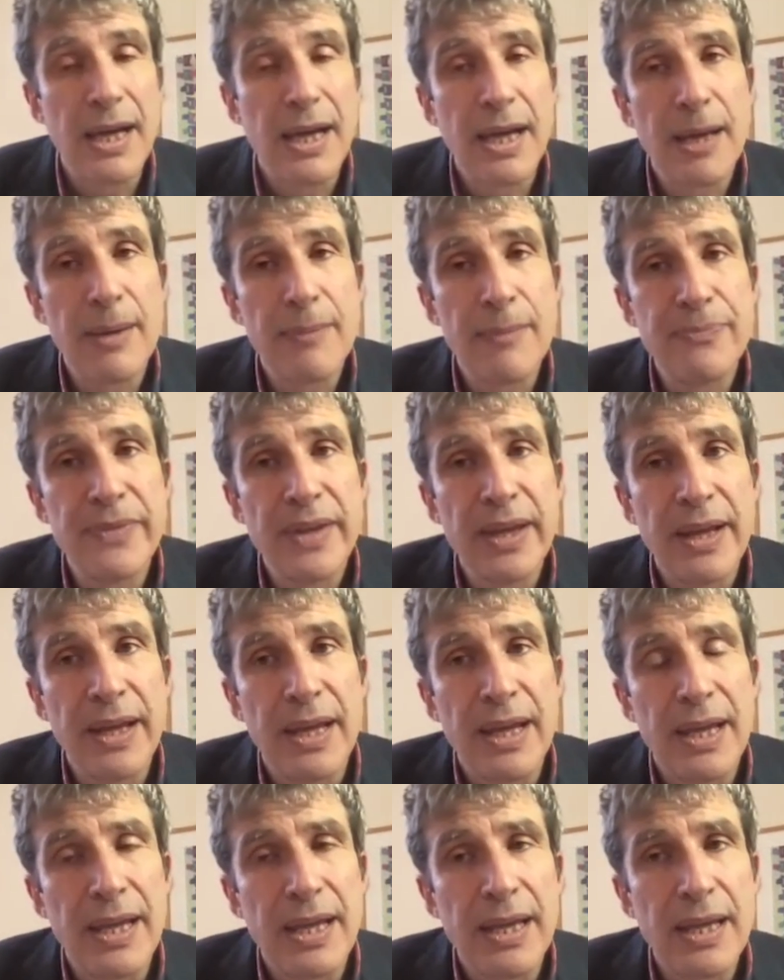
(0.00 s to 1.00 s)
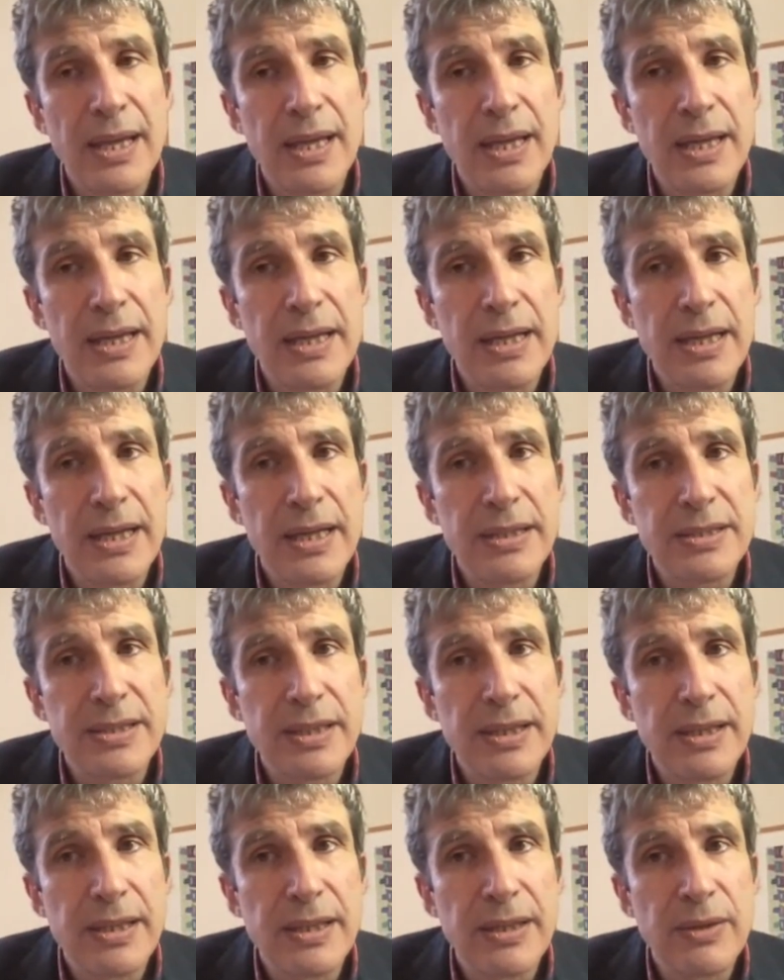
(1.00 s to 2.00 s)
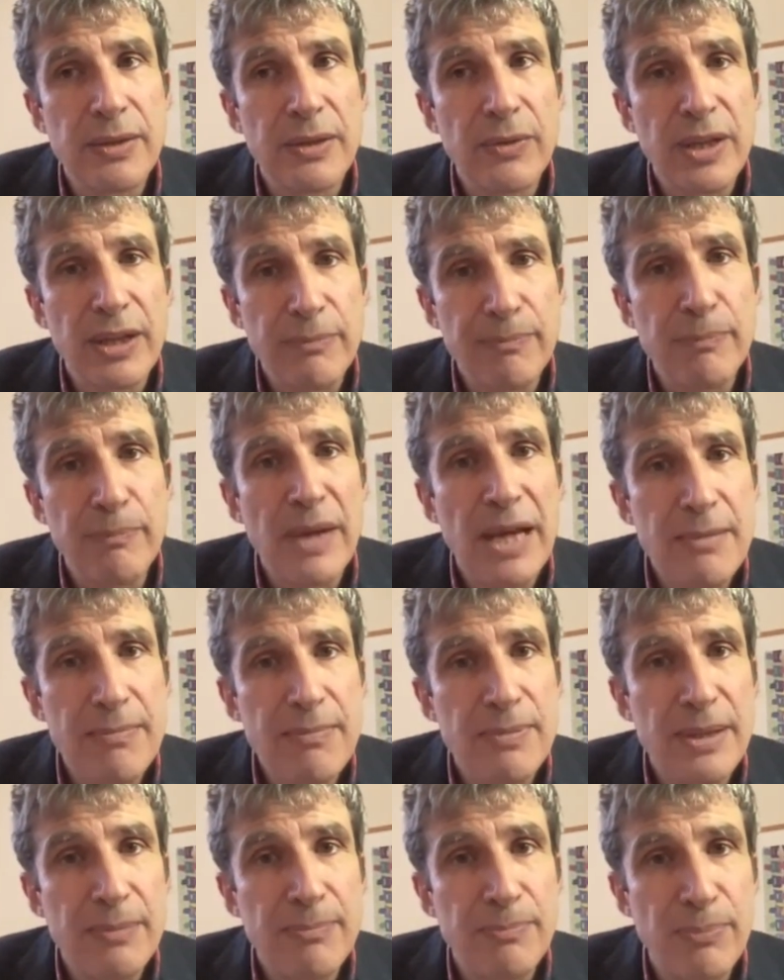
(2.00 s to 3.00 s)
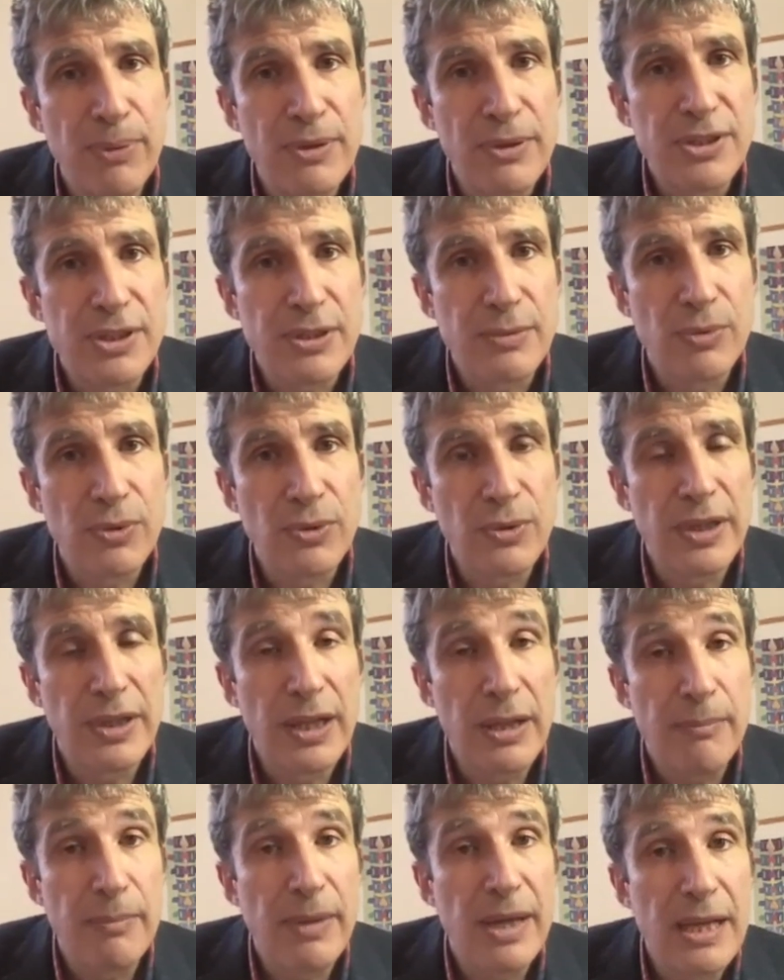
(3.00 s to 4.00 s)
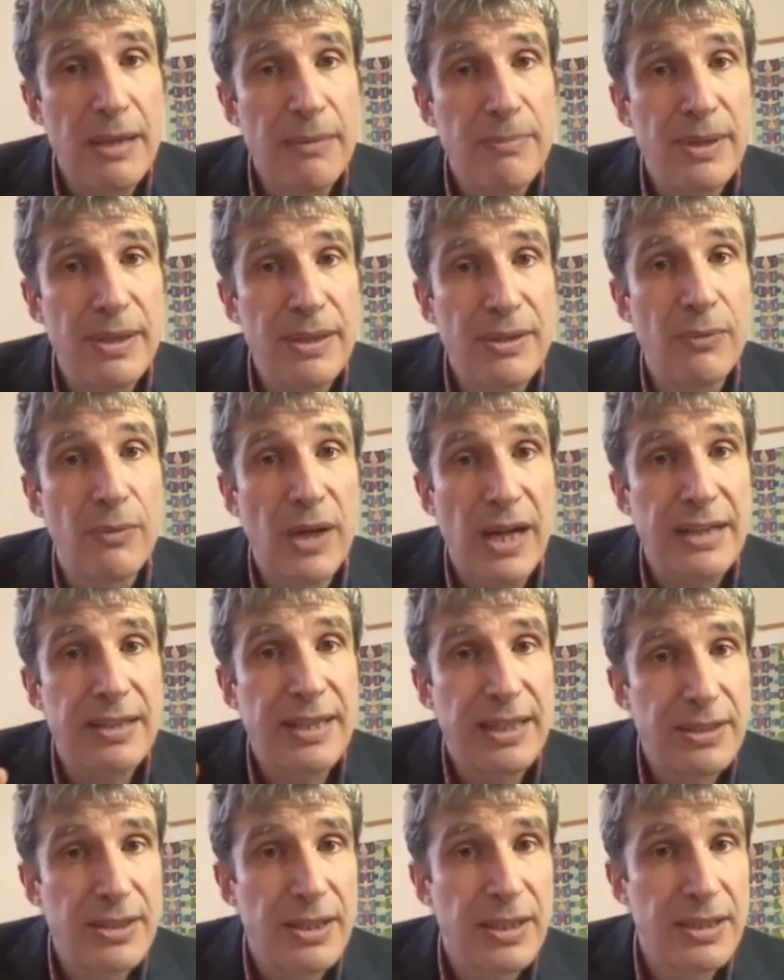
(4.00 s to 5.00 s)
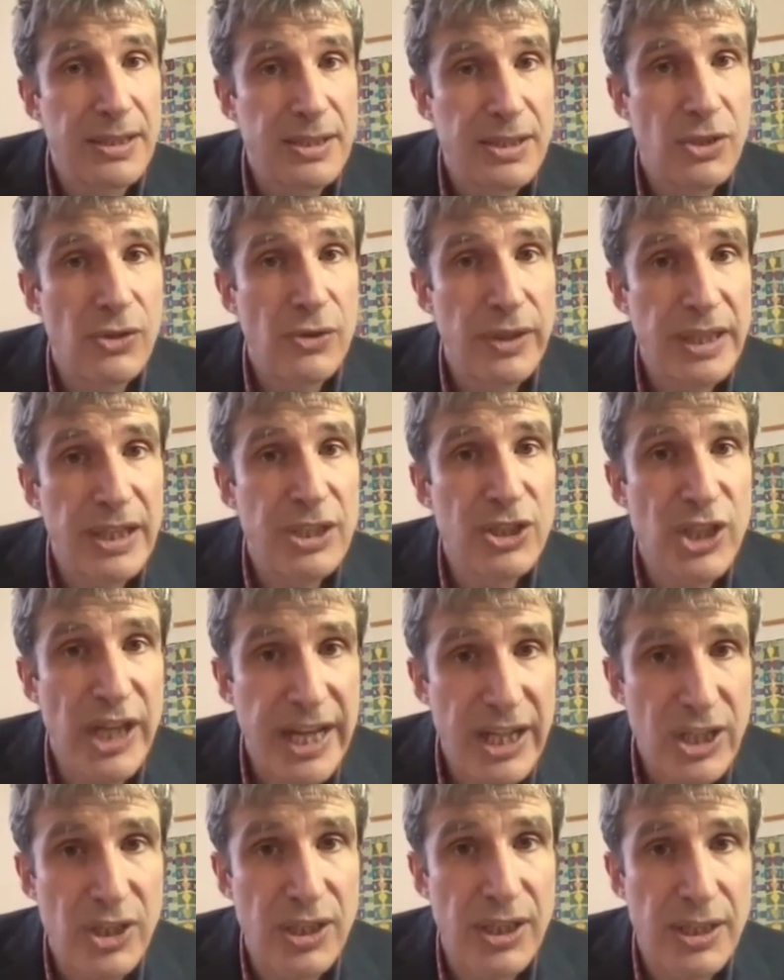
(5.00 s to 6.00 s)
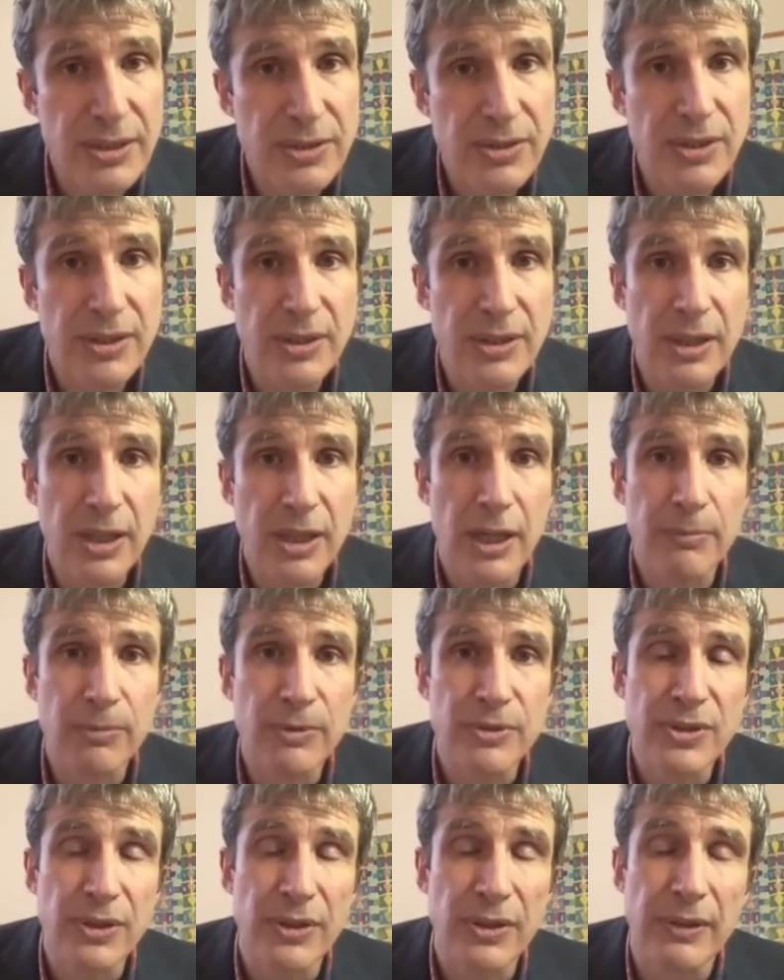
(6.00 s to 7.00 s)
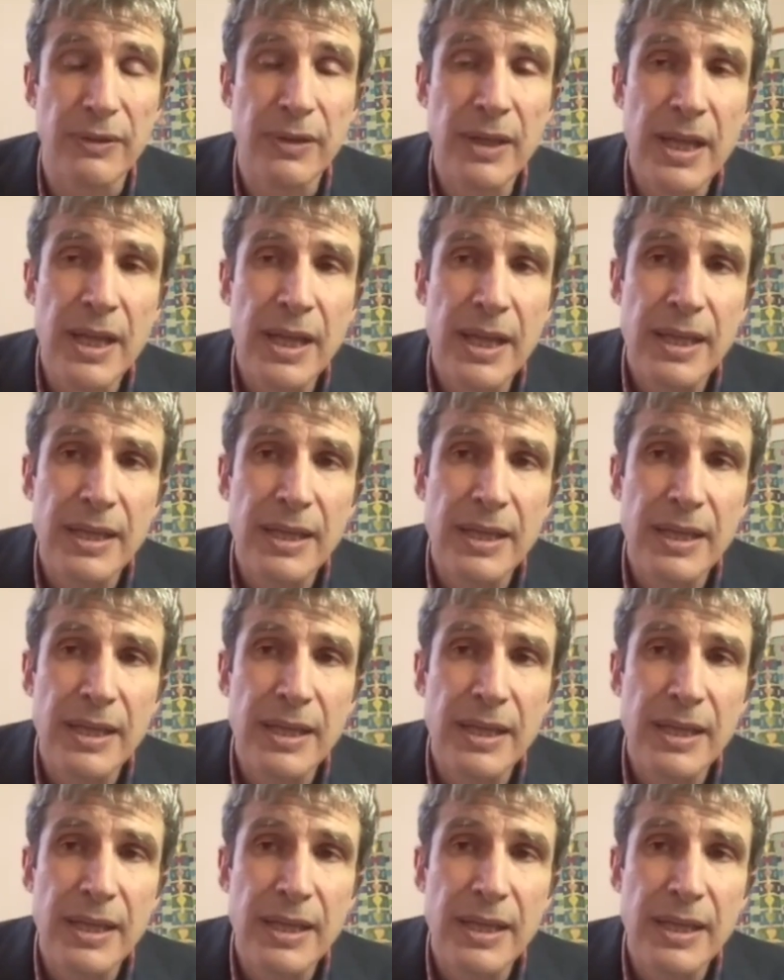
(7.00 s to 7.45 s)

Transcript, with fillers: um, it, it, it, it, may be possible and it may be the right thing to consider an injection into the carpal tunnel